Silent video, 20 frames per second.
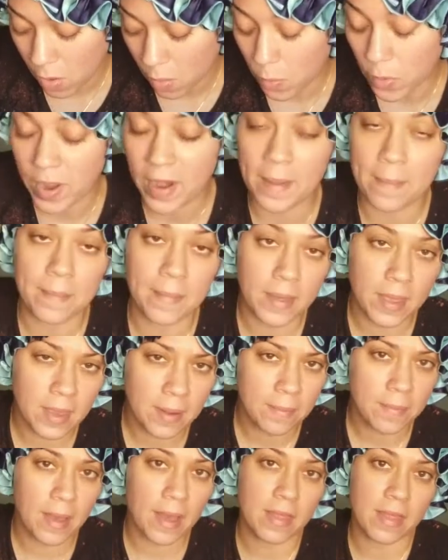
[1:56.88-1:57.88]
what I
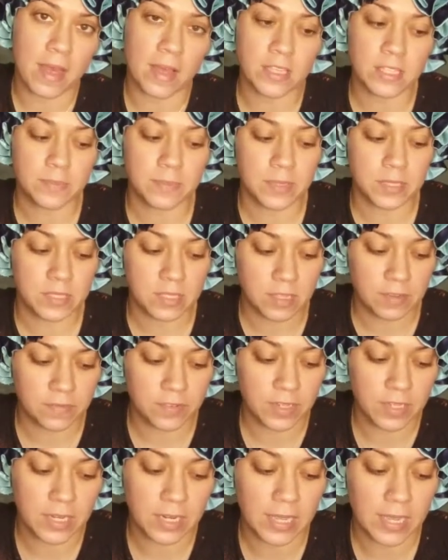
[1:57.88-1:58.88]
mean by that
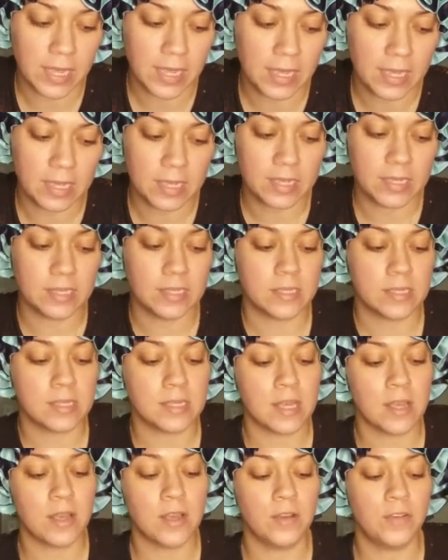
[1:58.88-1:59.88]
specifically is,
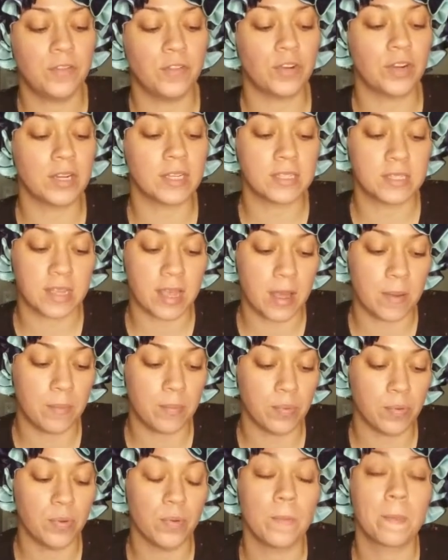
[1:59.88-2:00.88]
for
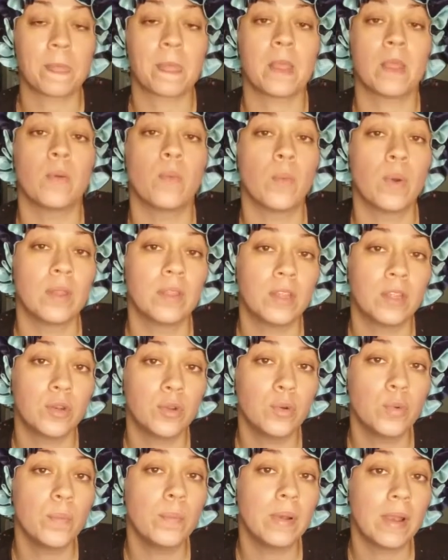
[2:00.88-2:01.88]
example, when the
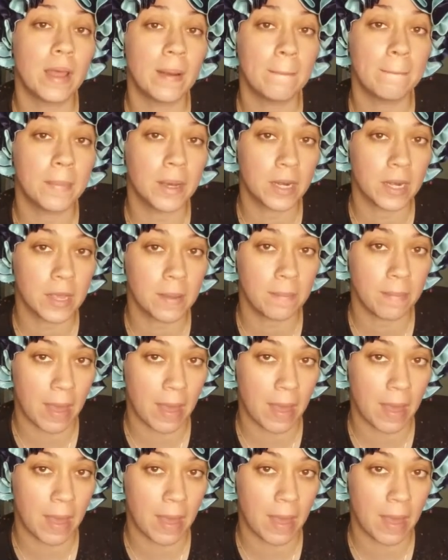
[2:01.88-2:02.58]
new Blend Bunny